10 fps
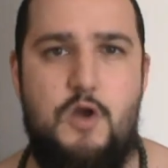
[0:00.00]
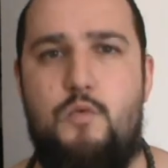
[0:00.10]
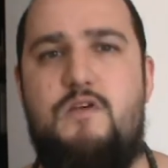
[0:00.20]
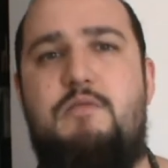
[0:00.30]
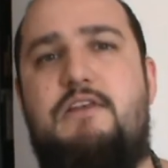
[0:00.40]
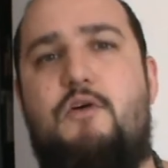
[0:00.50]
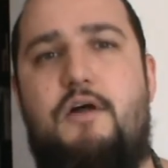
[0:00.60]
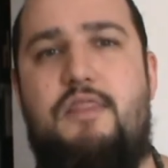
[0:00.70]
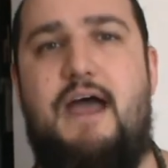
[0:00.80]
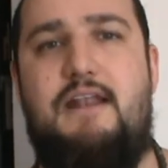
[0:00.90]
We've been
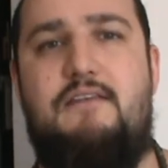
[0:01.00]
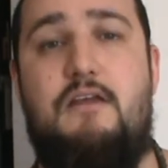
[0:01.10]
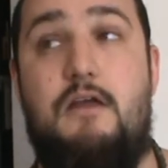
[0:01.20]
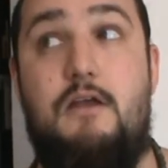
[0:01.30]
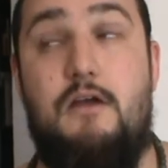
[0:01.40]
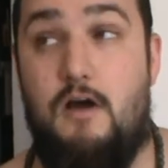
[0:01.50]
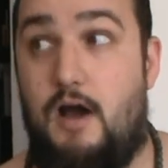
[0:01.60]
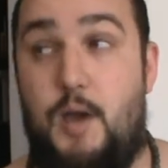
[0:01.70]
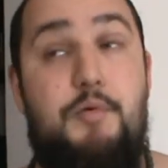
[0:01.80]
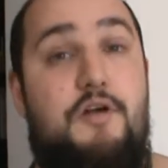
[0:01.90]
taught that
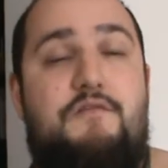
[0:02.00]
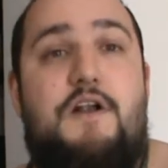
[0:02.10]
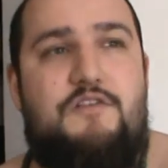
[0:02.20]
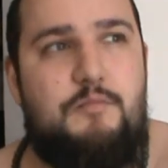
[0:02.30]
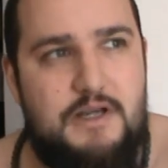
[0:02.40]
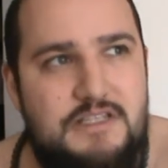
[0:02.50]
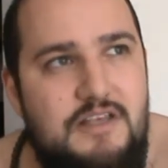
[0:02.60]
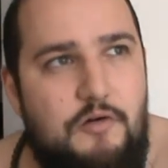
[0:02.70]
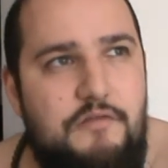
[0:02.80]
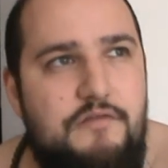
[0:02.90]
I better fight for
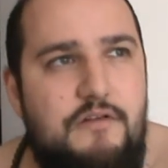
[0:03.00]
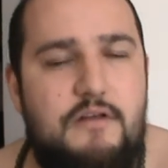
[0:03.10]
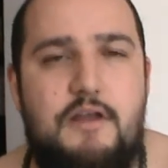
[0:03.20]
myself.